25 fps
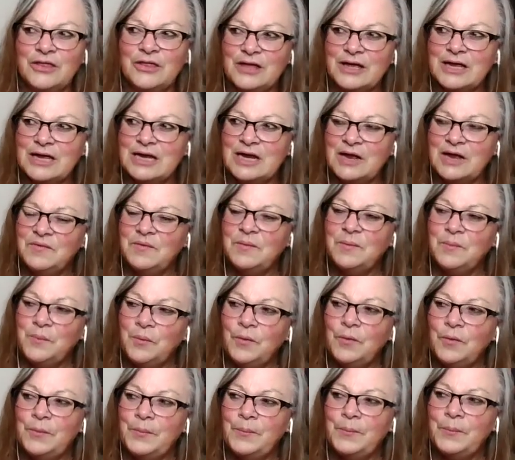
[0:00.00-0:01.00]
I think another
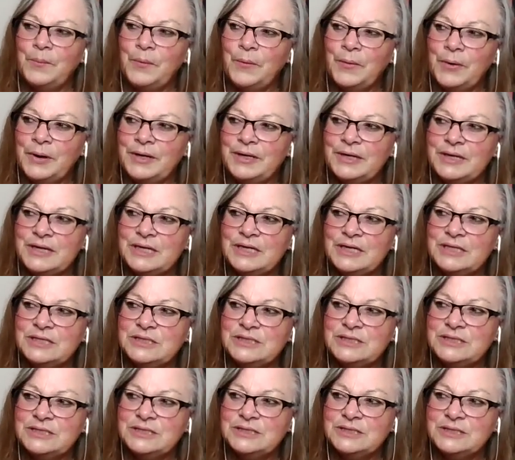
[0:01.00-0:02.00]
important point
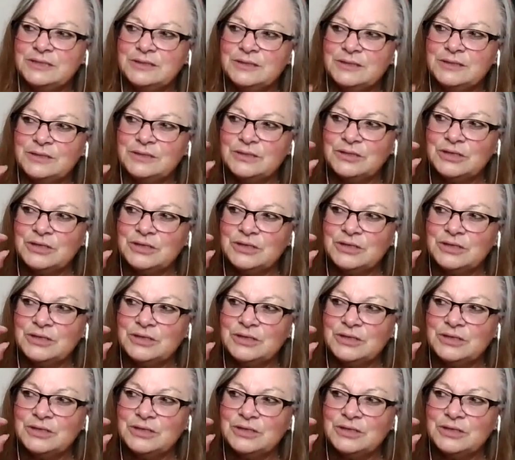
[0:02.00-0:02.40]
is